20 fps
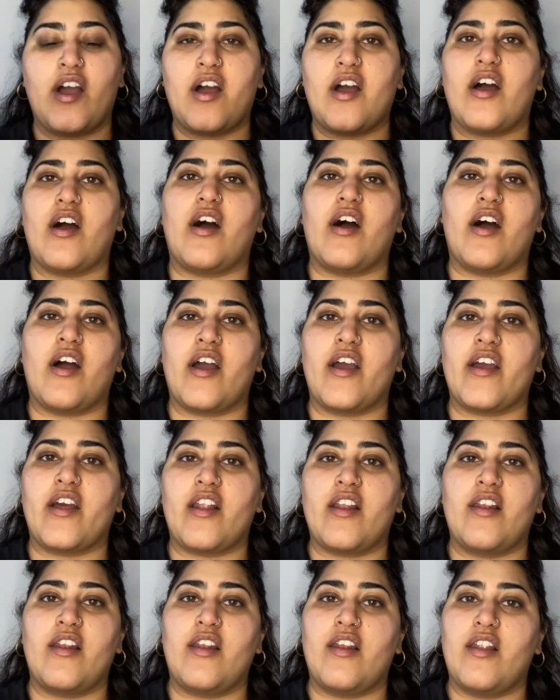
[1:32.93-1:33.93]
I
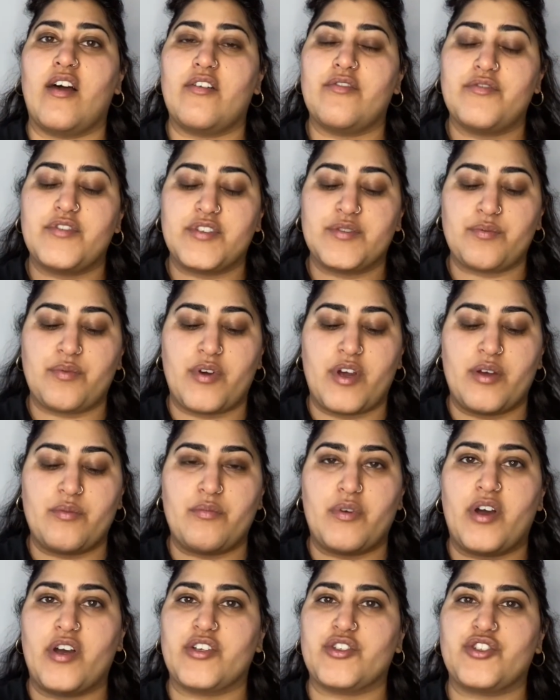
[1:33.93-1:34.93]
love this
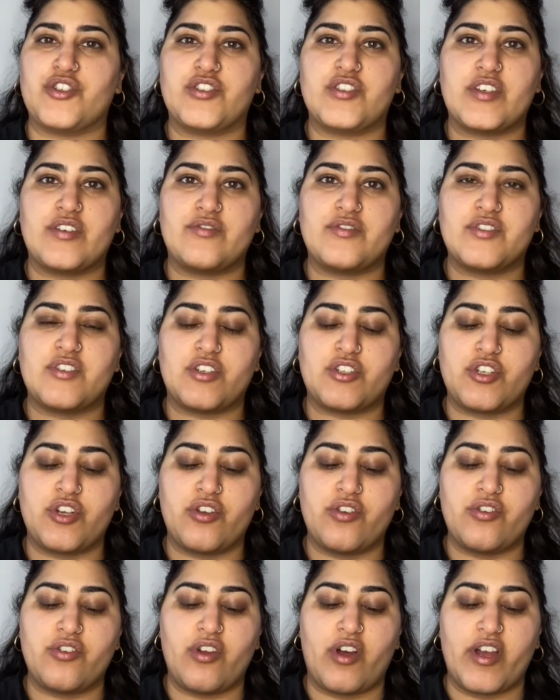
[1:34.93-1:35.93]
primer. It just gives such a
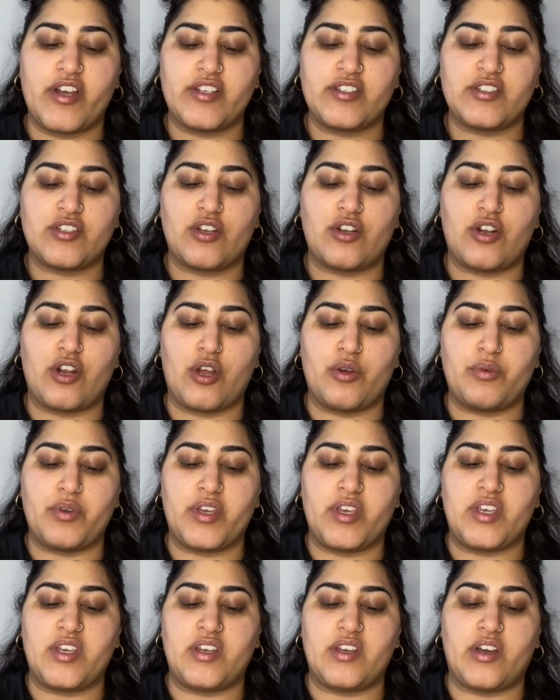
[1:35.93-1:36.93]
nice
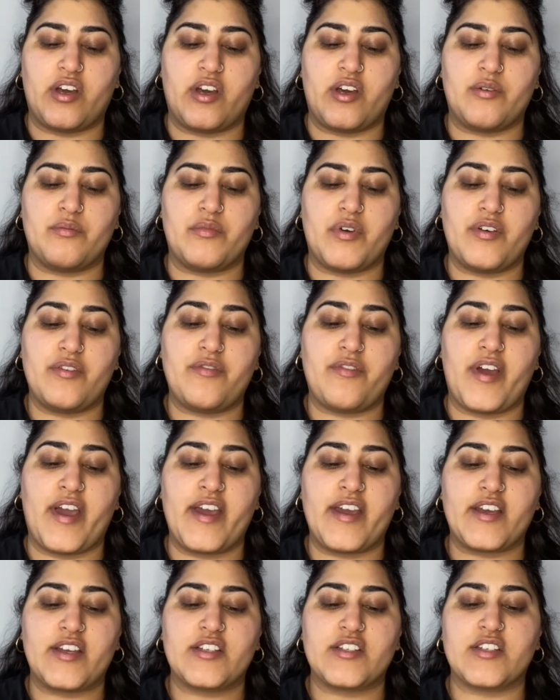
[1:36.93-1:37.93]
glowy
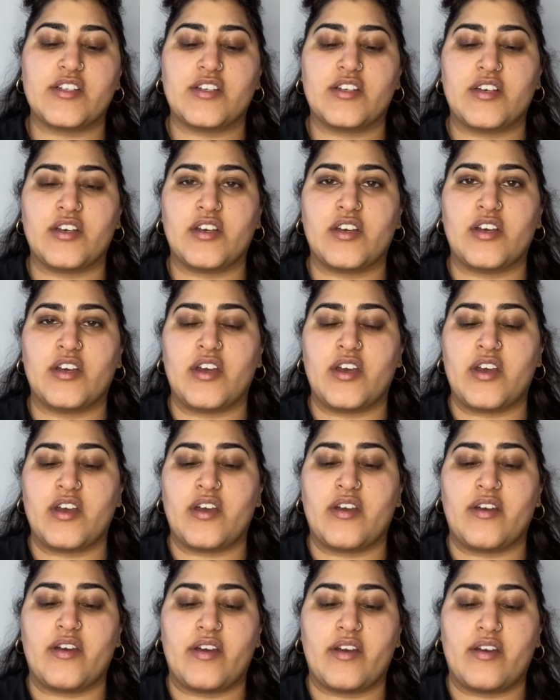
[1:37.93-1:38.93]
effect.
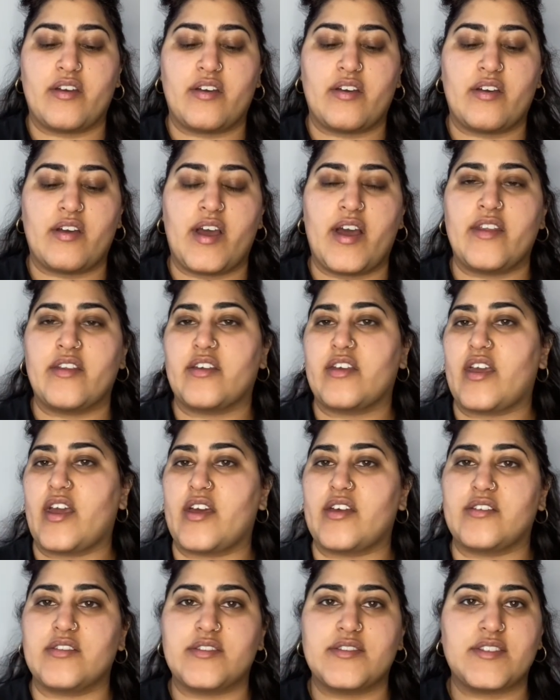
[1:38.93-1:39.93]
And
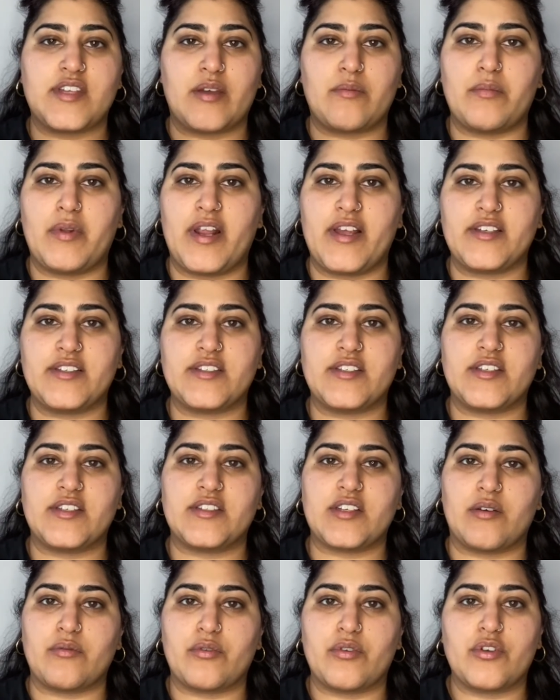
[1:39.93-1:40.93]
again, same places
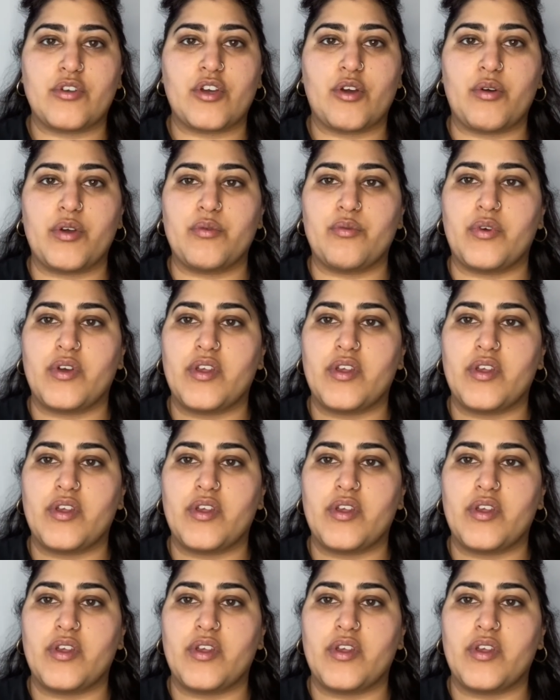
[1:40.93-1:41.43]
that I'm going to go in with.